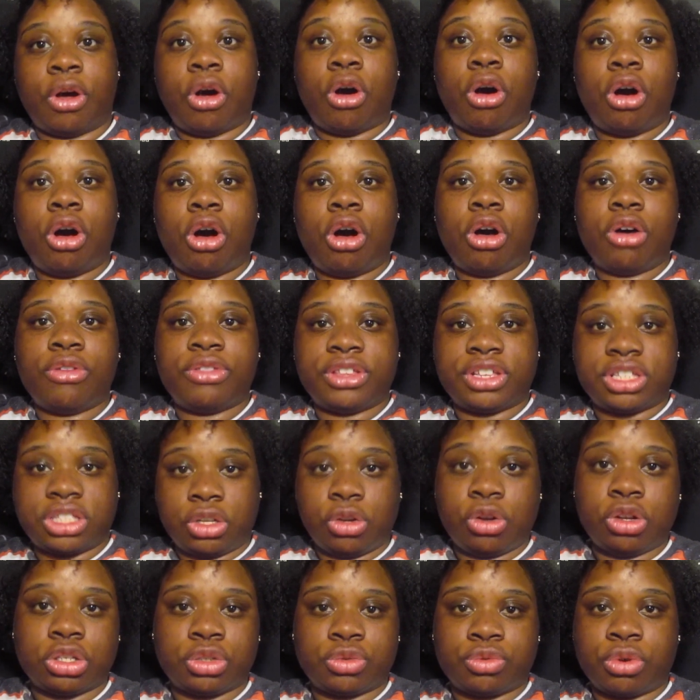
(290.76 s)
all the
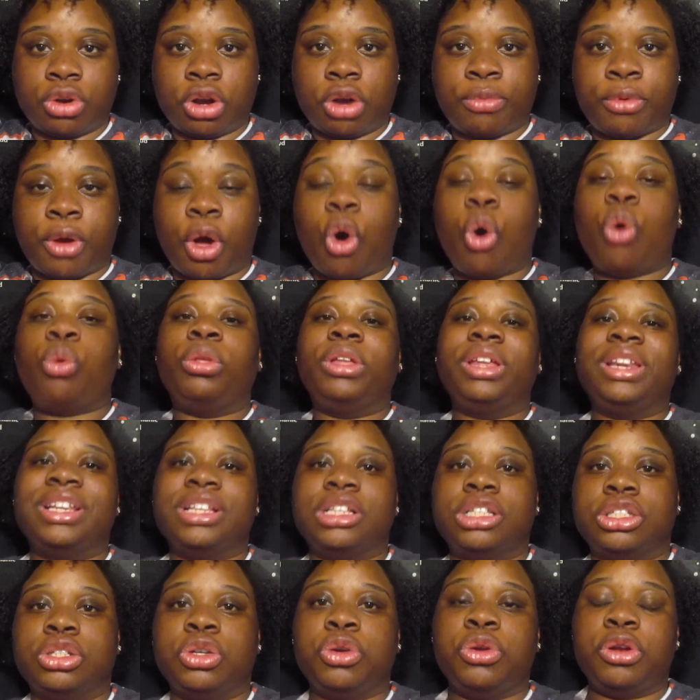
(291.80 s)
students were, but only the
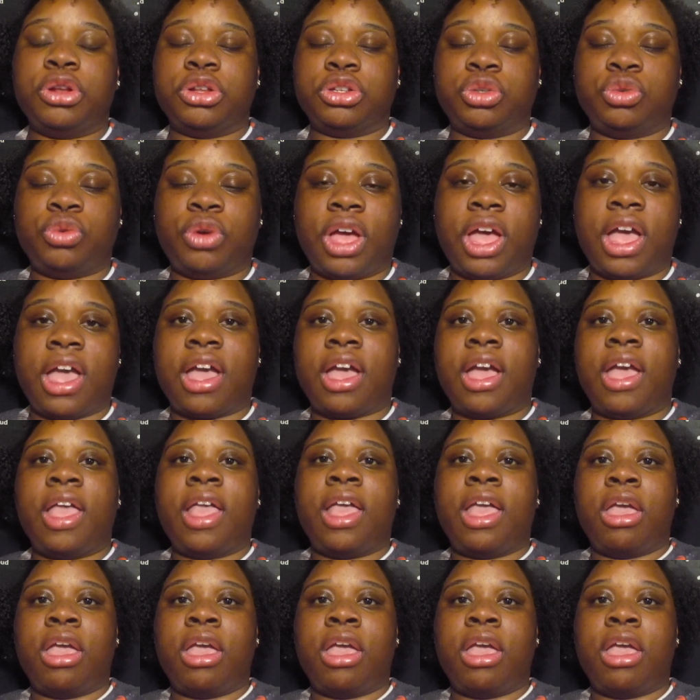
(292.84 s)
students who had